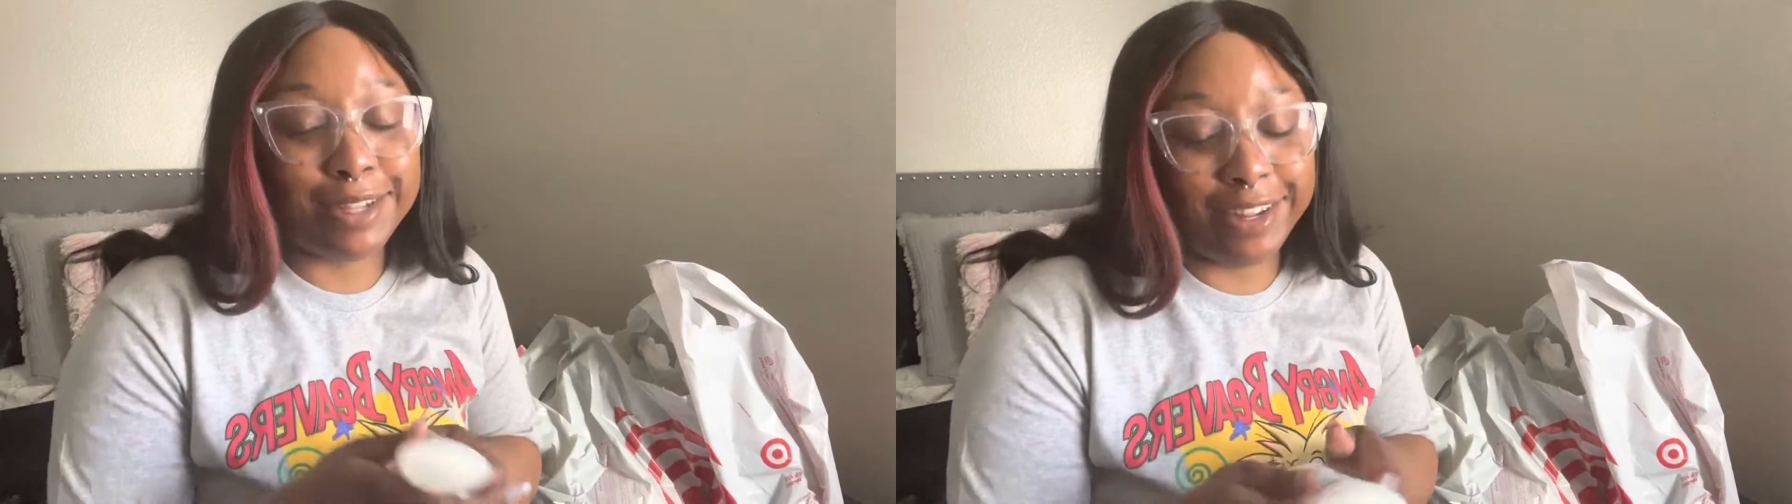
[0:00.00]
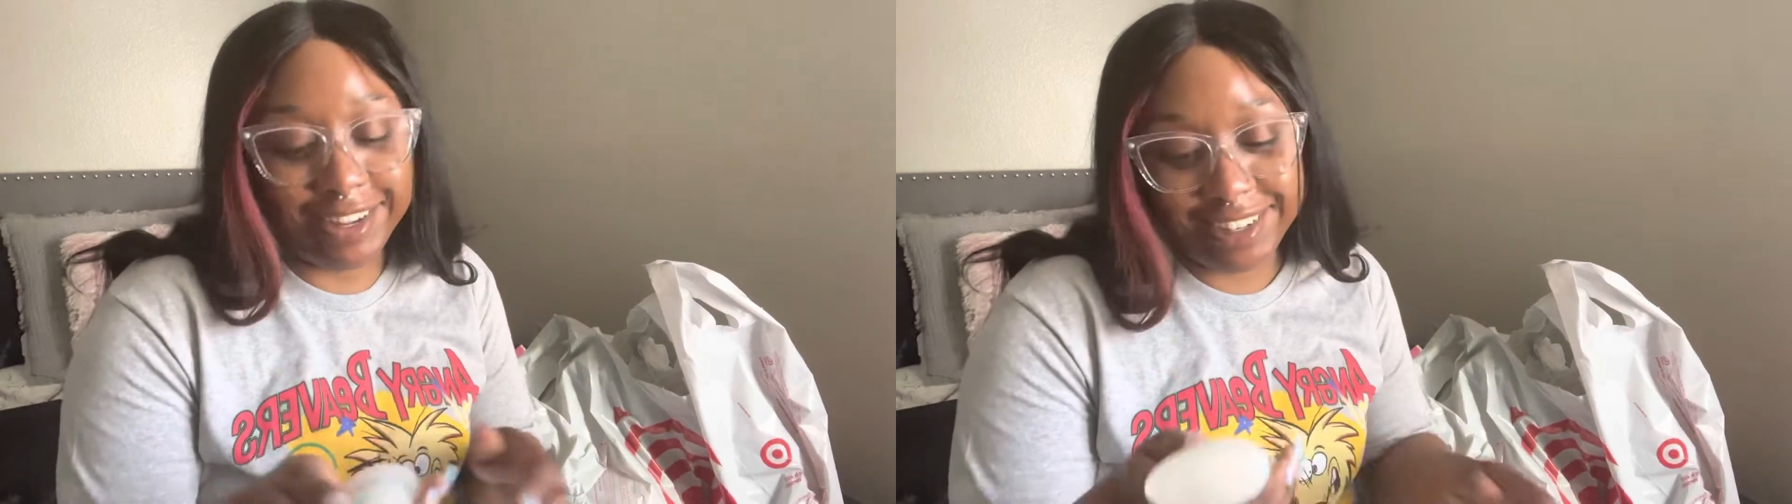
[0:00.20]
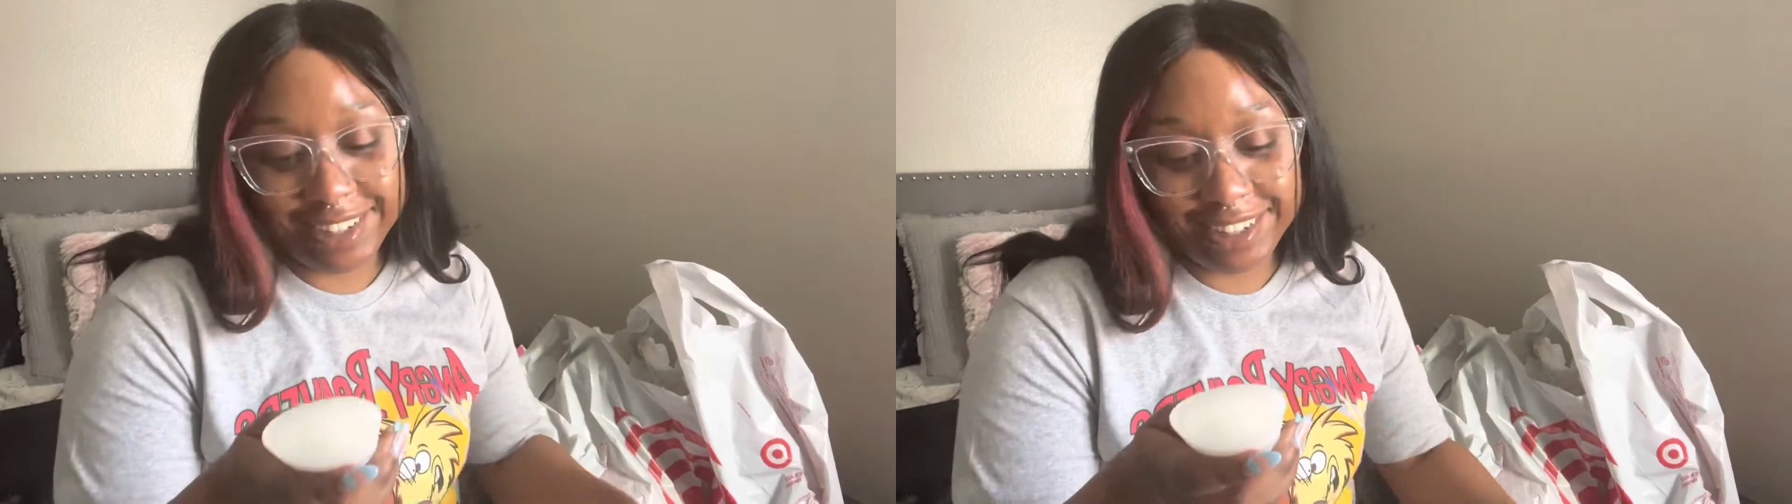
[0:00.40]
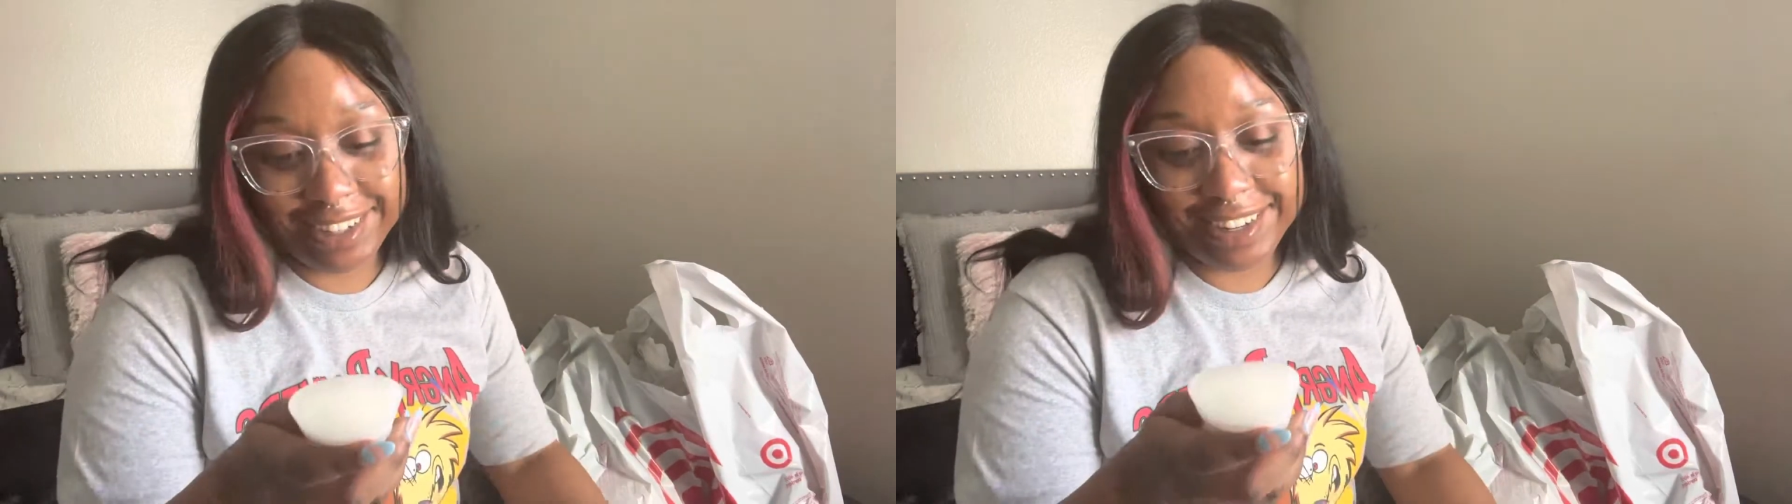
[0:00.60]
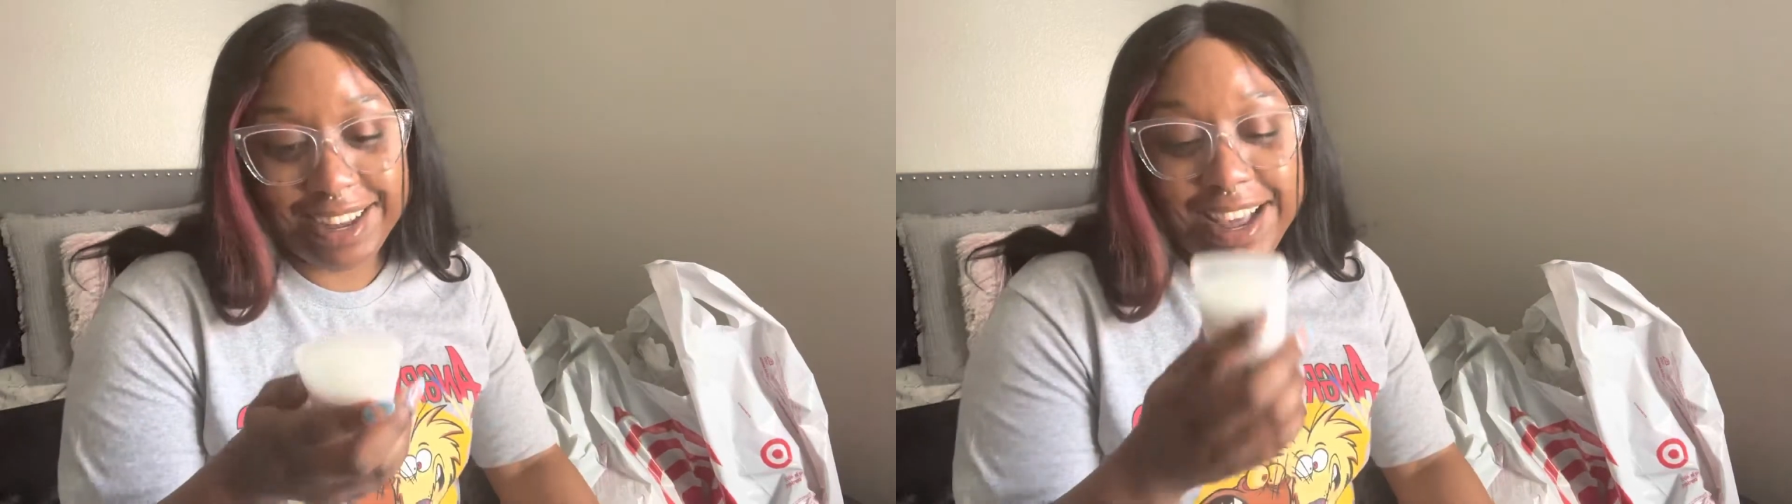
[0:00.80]
good.
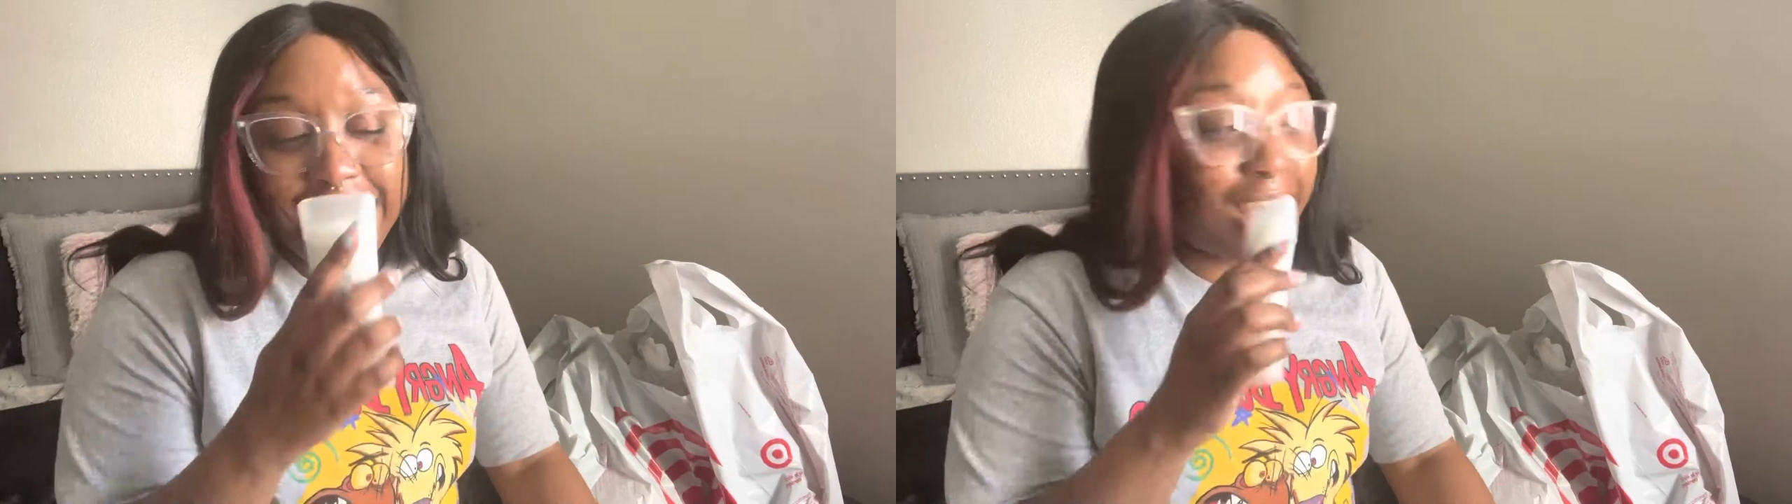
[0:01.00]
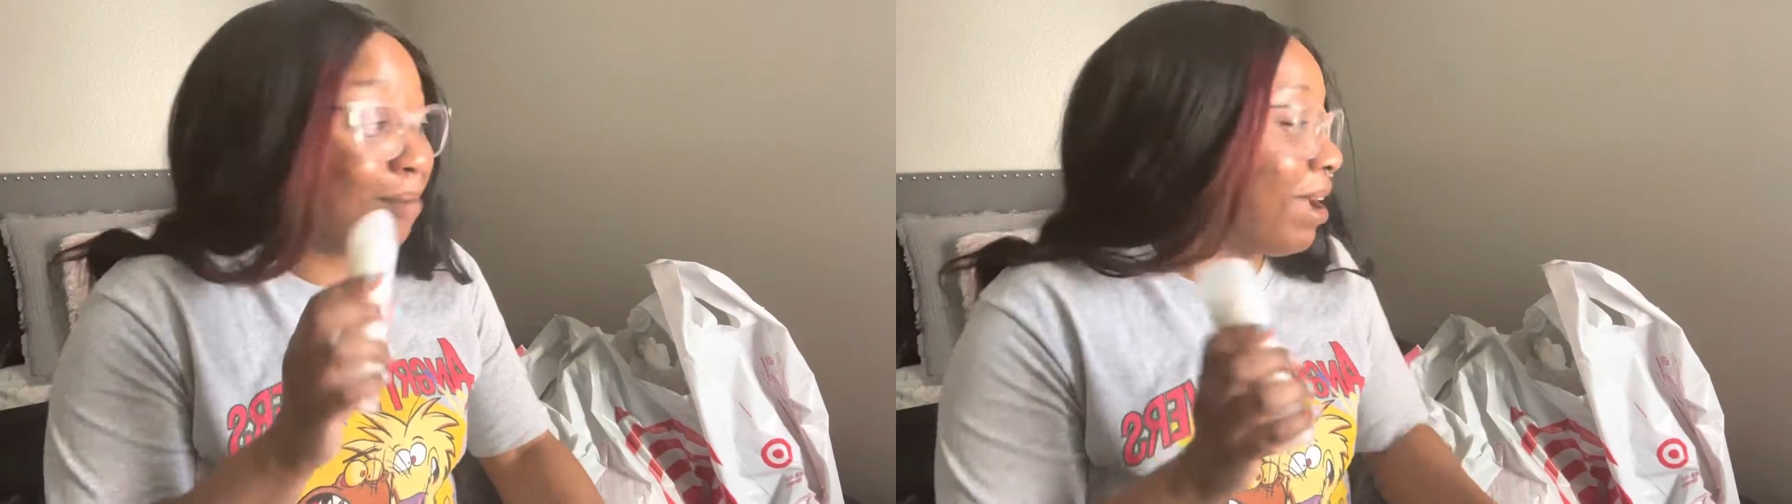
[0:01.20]
I might